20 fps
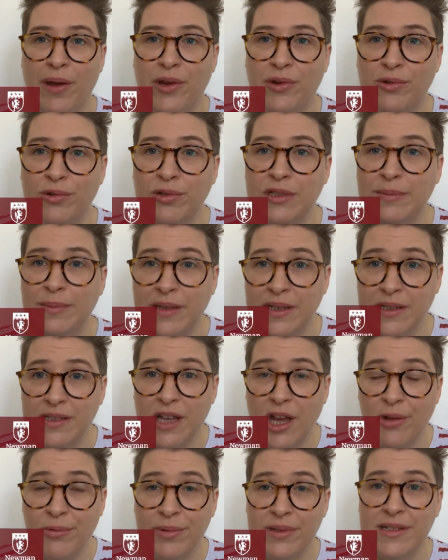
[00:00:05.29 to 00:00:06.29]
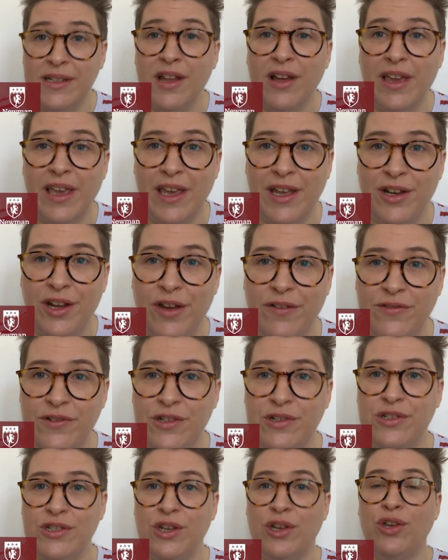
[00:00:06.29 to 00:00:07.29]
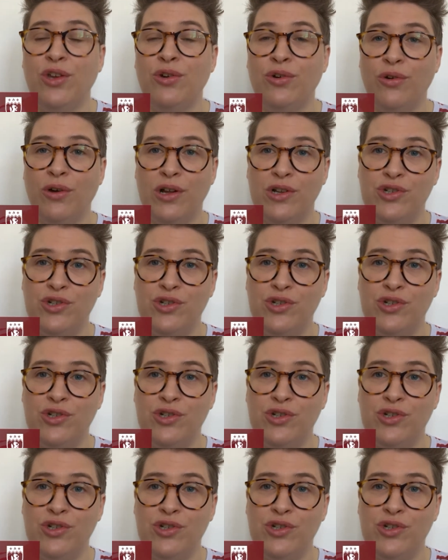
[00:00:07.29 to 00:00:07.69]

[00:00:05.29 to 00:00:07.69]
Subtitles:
my course because I was lucky enough to secure